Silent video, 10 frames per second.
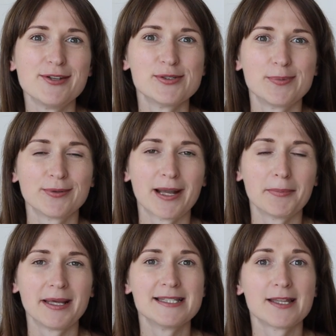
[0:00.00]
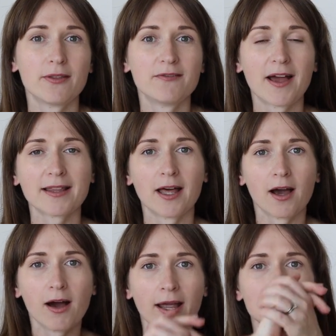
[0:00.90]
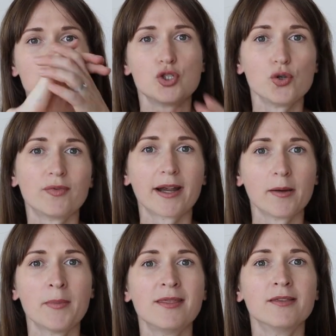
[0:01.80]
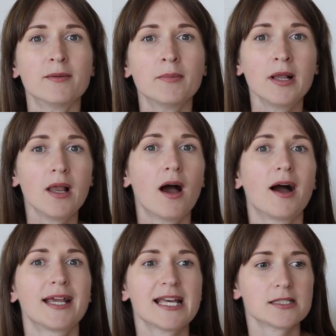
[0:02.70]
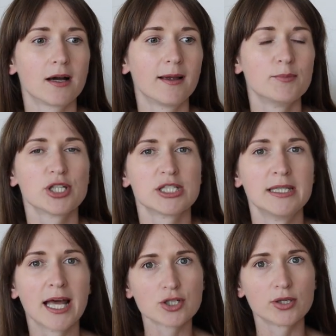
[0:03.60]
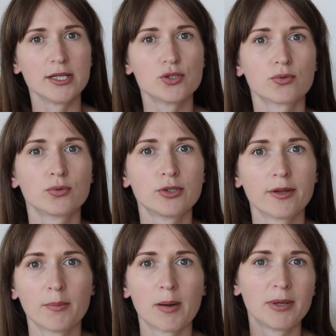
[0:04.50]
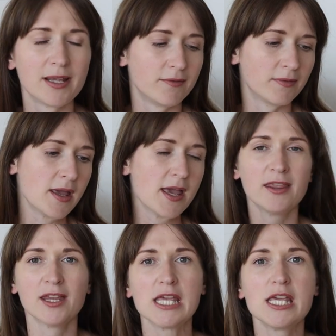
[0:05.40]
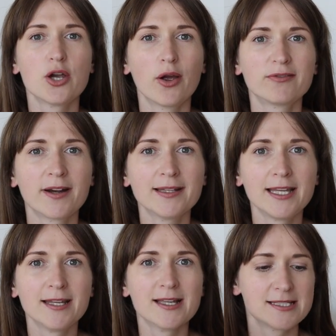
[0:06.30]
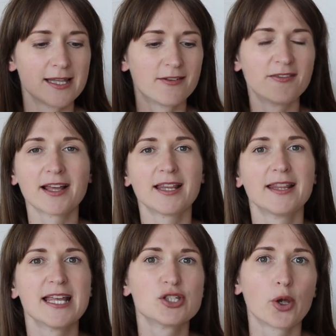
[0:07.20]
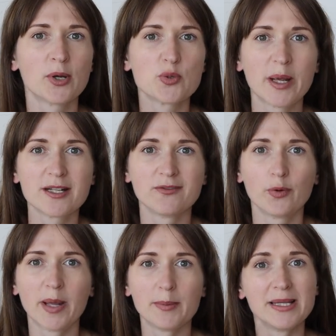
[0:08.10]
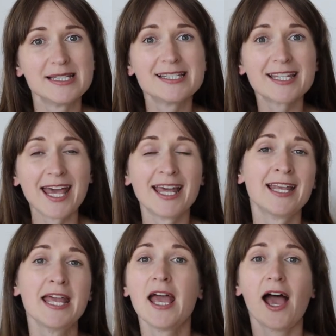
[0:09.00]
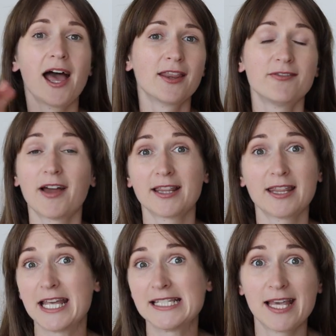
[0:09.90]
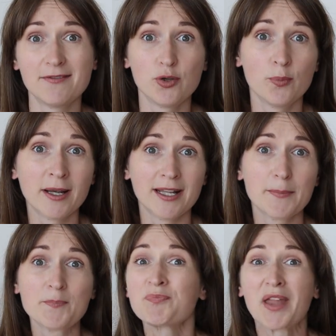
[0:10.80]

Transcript: reusable nappies. So the fact that I do recommend them, I guess I am just naturally drawn to them, I believe, in their eco-friendliness, in the fact that they're so much better for baby's skin, and the fact that they save you money.